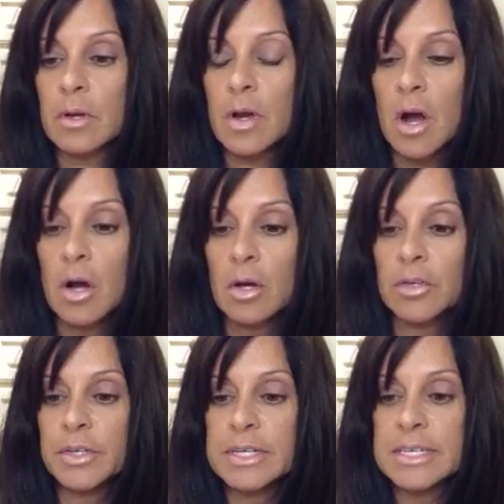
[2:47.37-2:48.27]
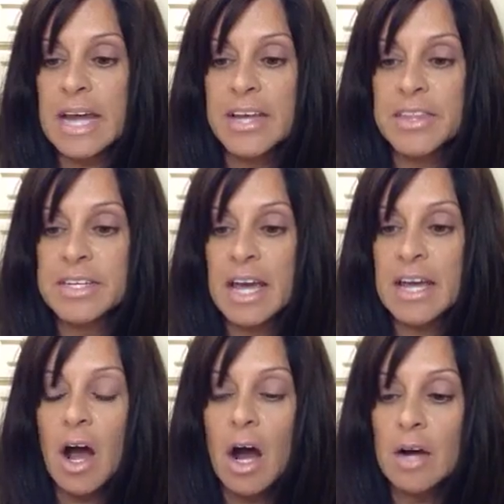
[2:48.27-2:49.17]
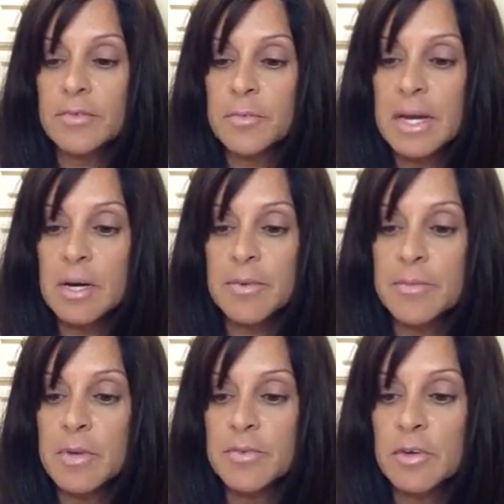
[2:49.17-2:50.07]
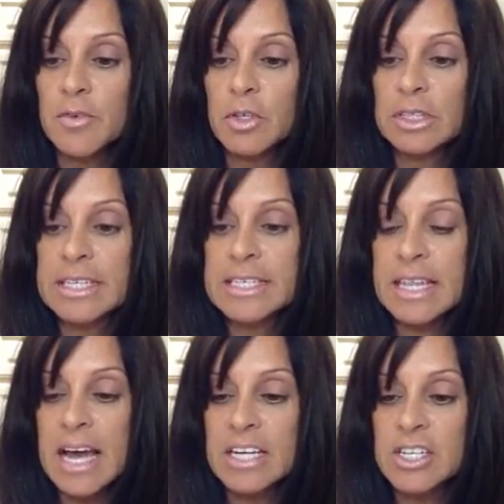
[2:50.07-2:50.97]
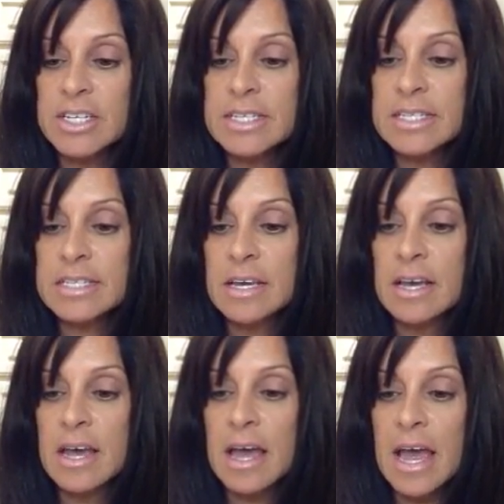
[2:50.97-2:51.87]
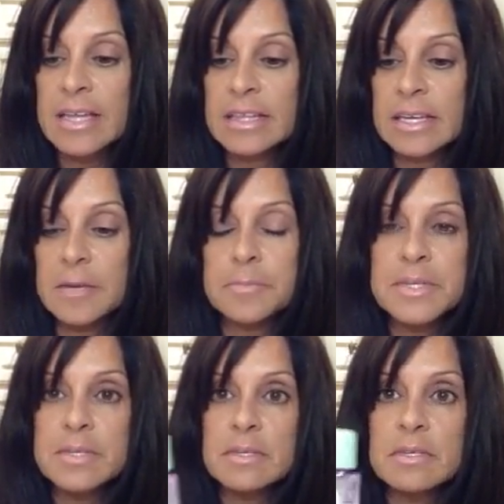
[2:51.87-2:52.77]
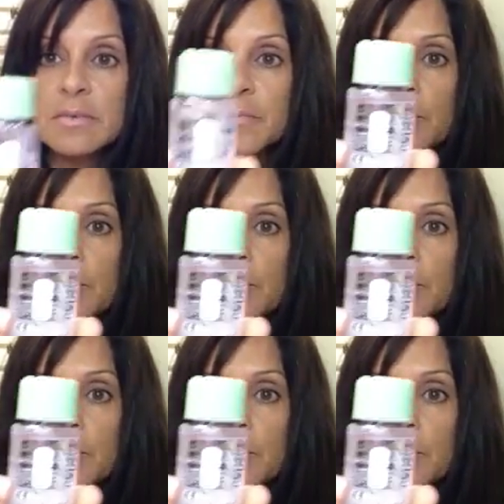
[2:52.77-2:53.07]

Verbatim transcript: called Take the Day Off Makeup Remover for Lids, Lashes, and Lips.